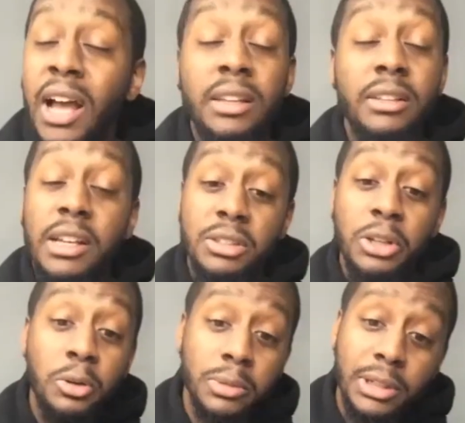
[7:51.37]
think that's
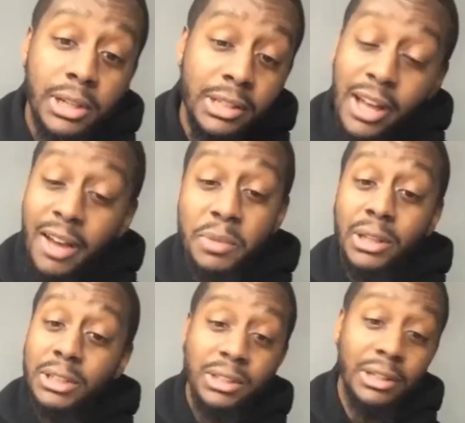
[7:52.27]
dope because I'll be
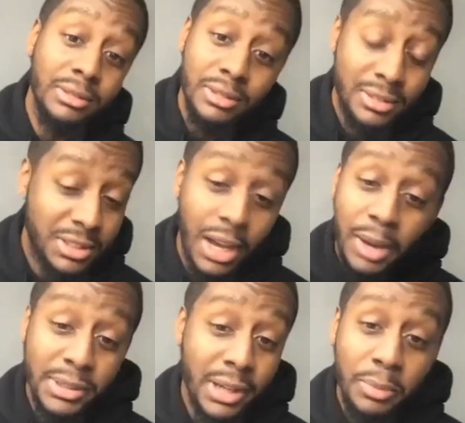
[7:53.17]
listening time
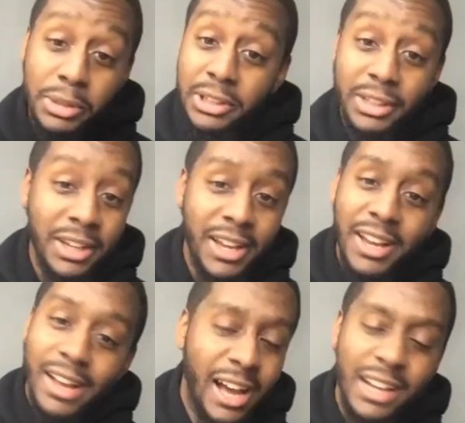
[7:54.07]
and time again.
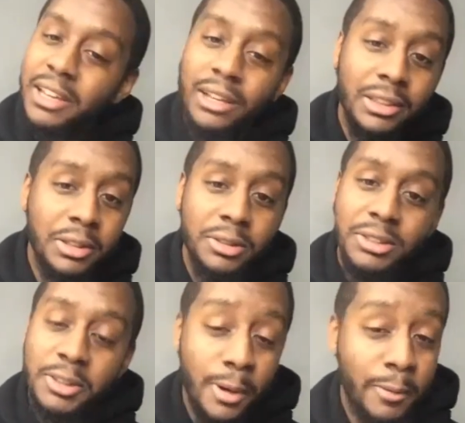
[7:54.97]
I can't hit those
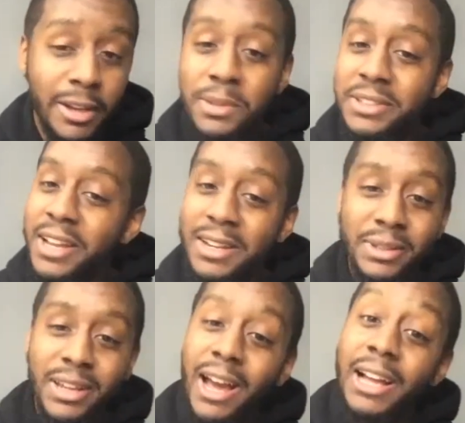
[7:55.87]
notes. My wife be telling me,
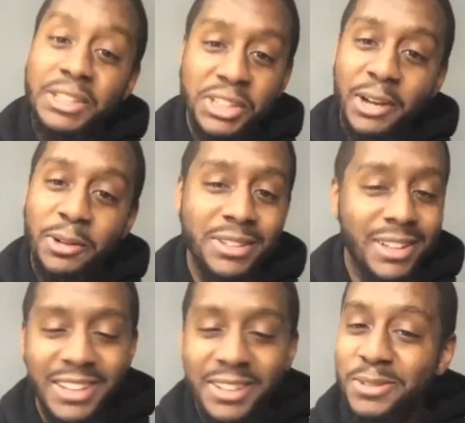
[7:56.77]
all right, chill out.
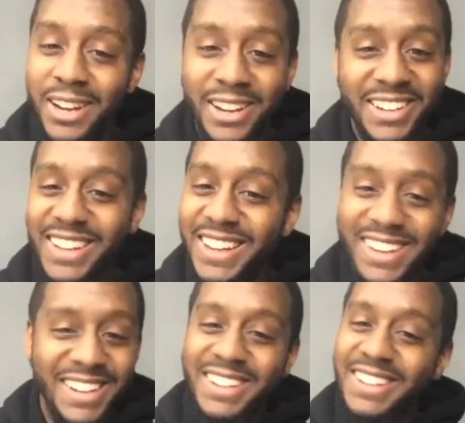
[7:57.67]
Like, you're not,
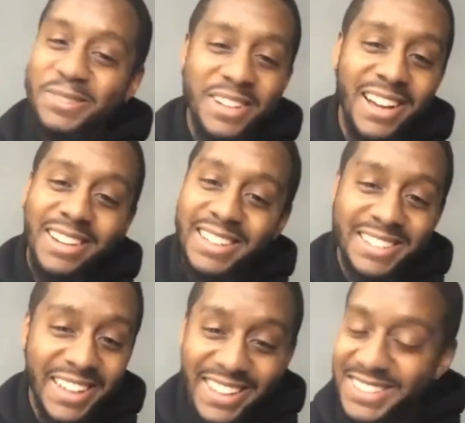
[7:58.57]
you're not like
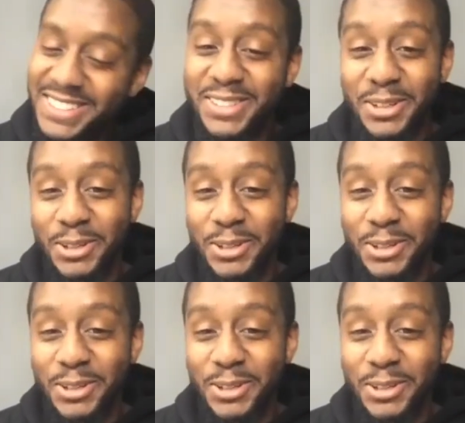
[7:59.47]
that. So